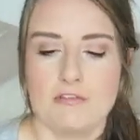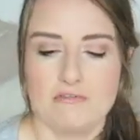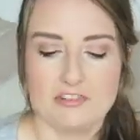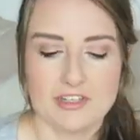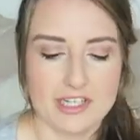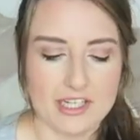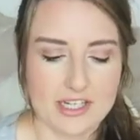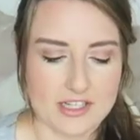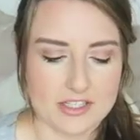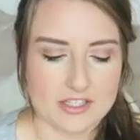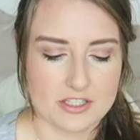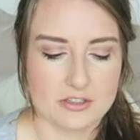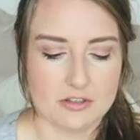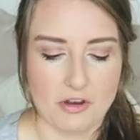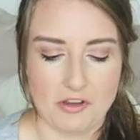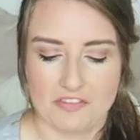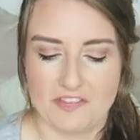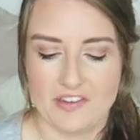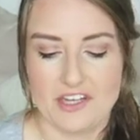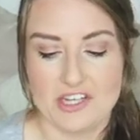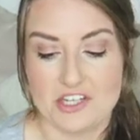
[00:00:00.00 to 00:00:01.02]
really it's
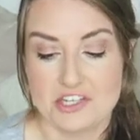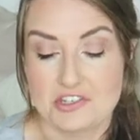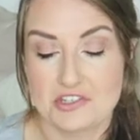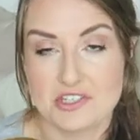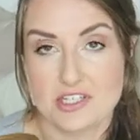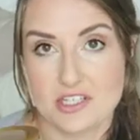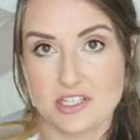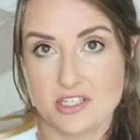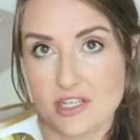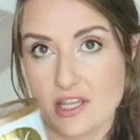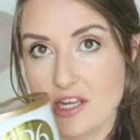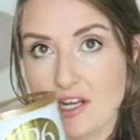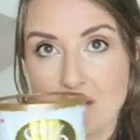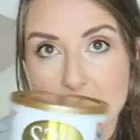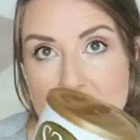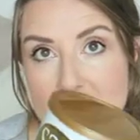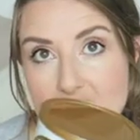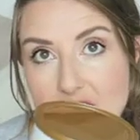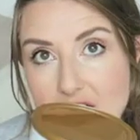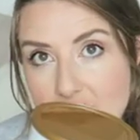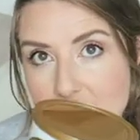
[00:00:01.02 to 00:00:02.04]
not that interesting that I'm
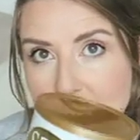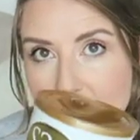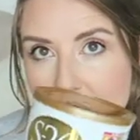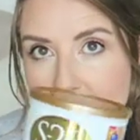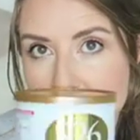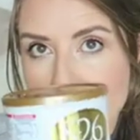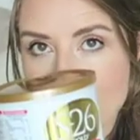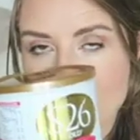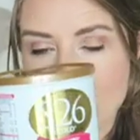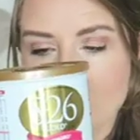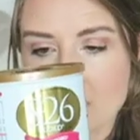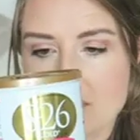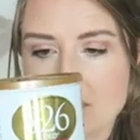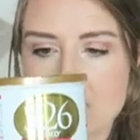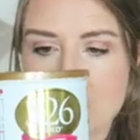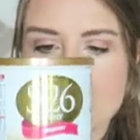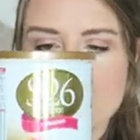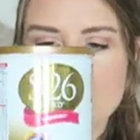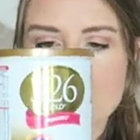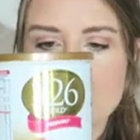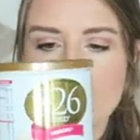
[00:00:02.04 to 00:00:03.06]
telling you this, because
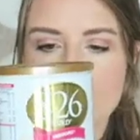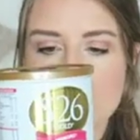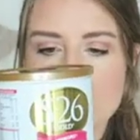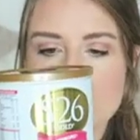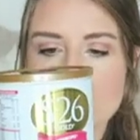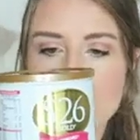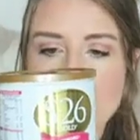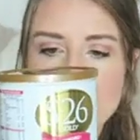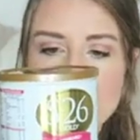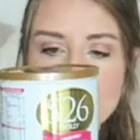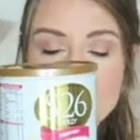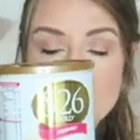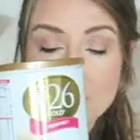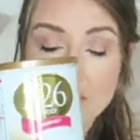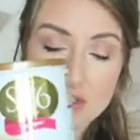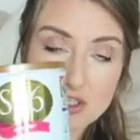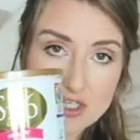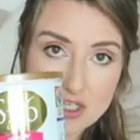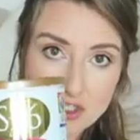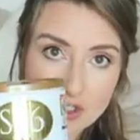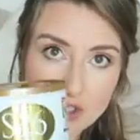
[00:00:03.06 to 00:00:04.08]
this is going to be
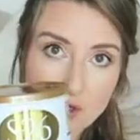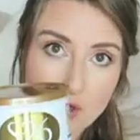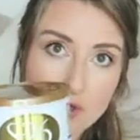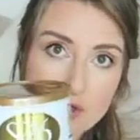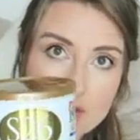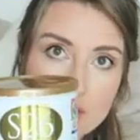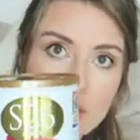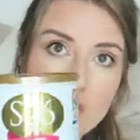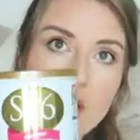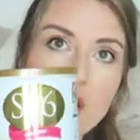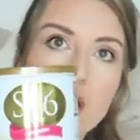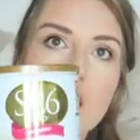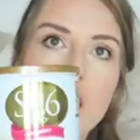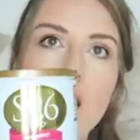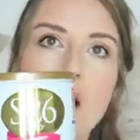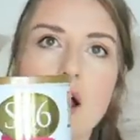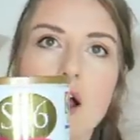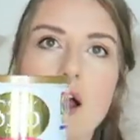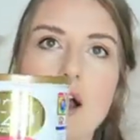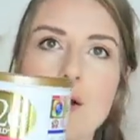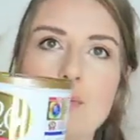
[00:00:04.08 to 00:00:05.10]
discontinued.
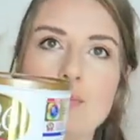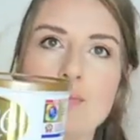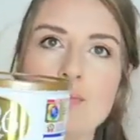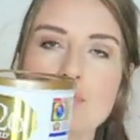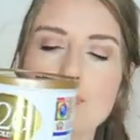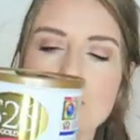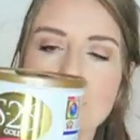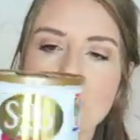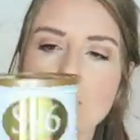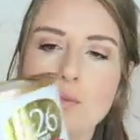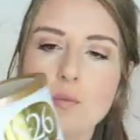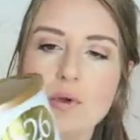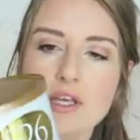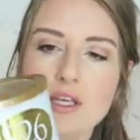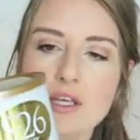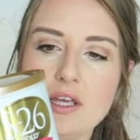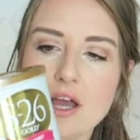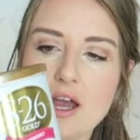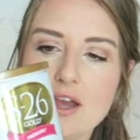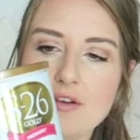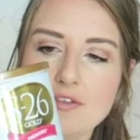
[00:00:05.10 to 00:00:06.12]
So
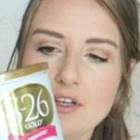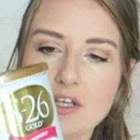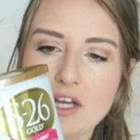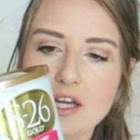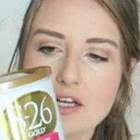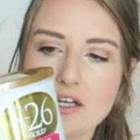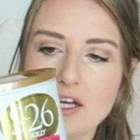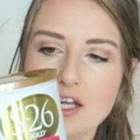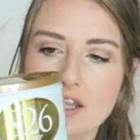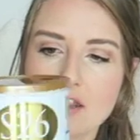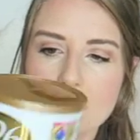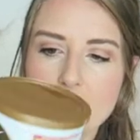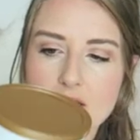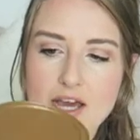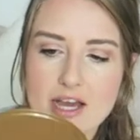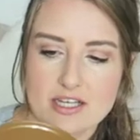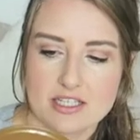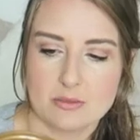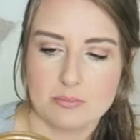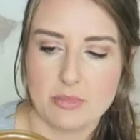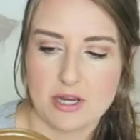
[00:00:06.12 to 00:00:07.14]
we are having kind of like the
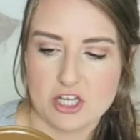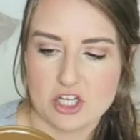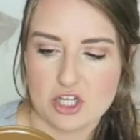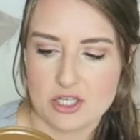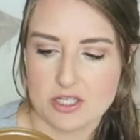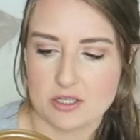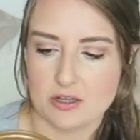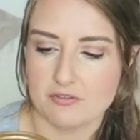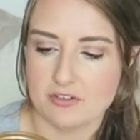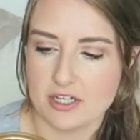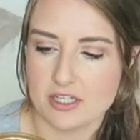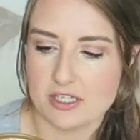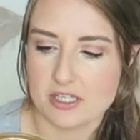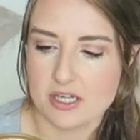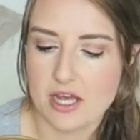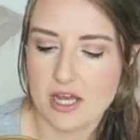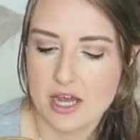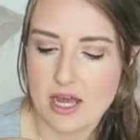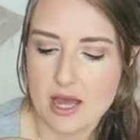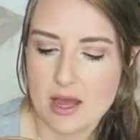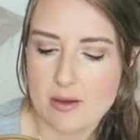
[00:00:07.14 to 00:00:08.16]
last batches of it.
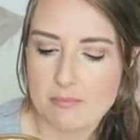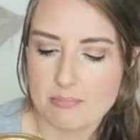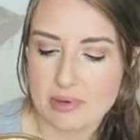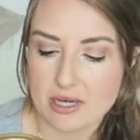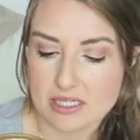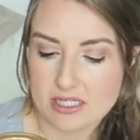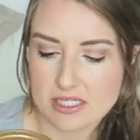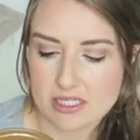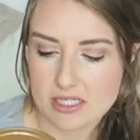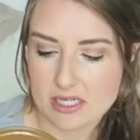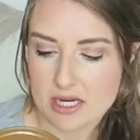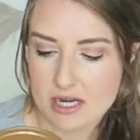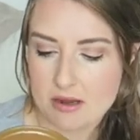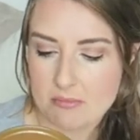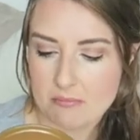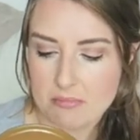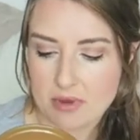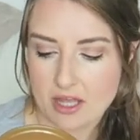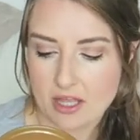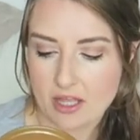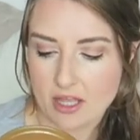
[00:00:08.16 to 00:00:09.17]
But
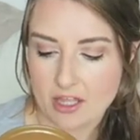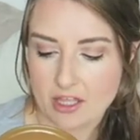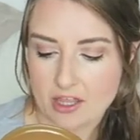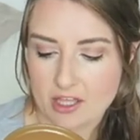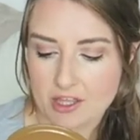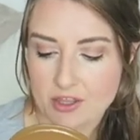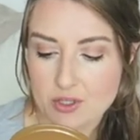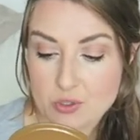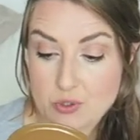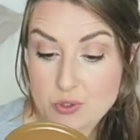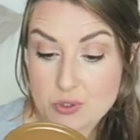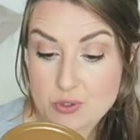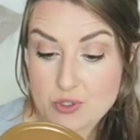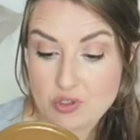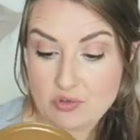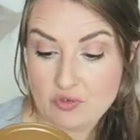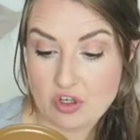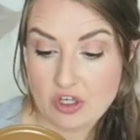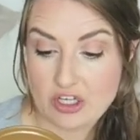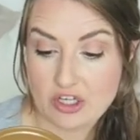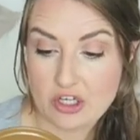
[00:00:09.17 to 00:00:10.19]
I think this was
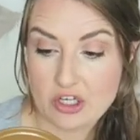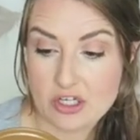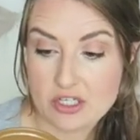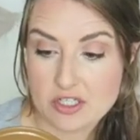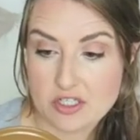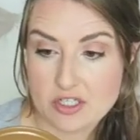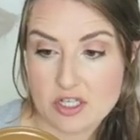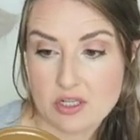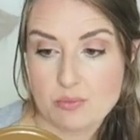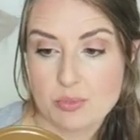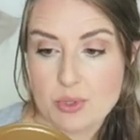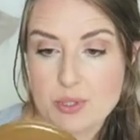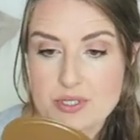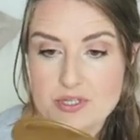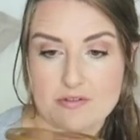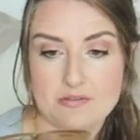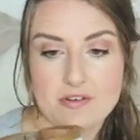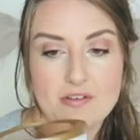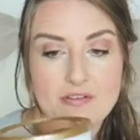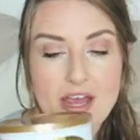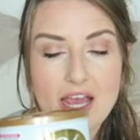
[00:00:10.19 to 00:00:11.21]
really good. The boys
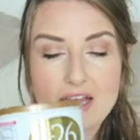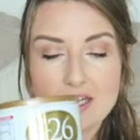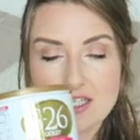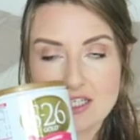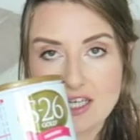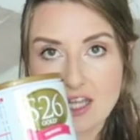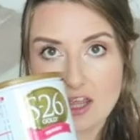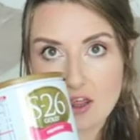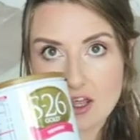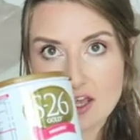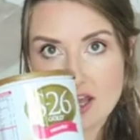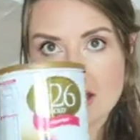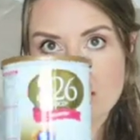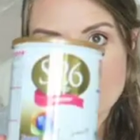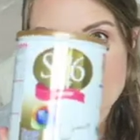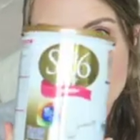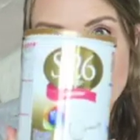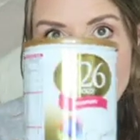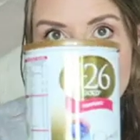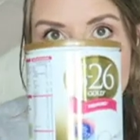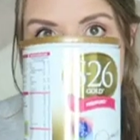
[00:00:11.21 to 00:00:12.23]
have never had anything else
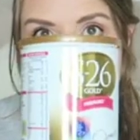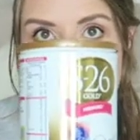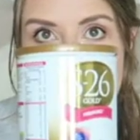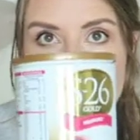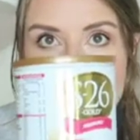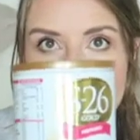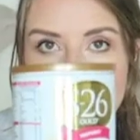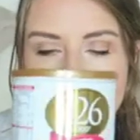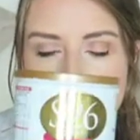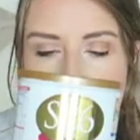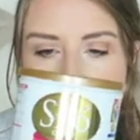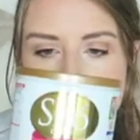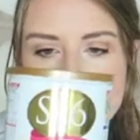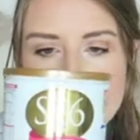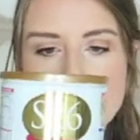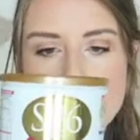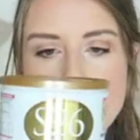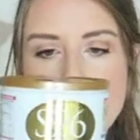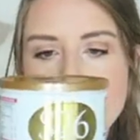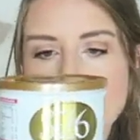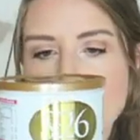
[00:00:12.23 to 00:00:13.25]
but this, so we
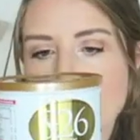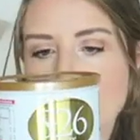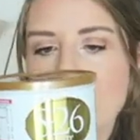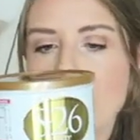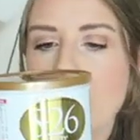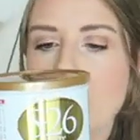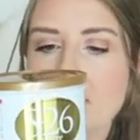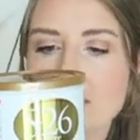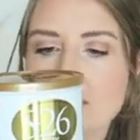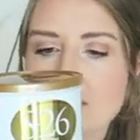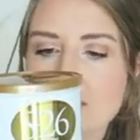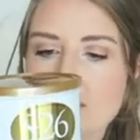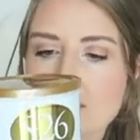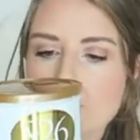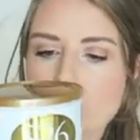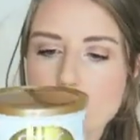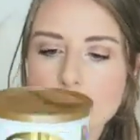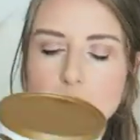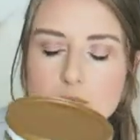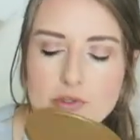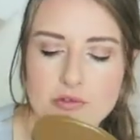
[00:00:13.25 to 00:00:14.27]
haven't ever tried any
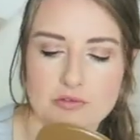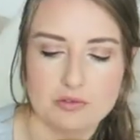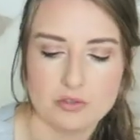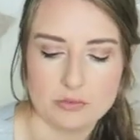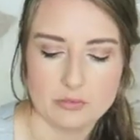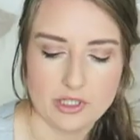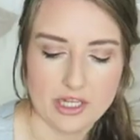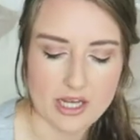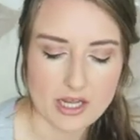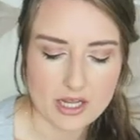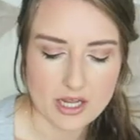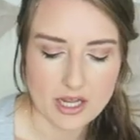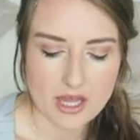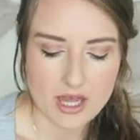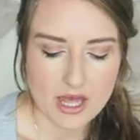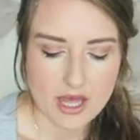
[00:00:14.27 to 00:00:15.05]
store-bought formula.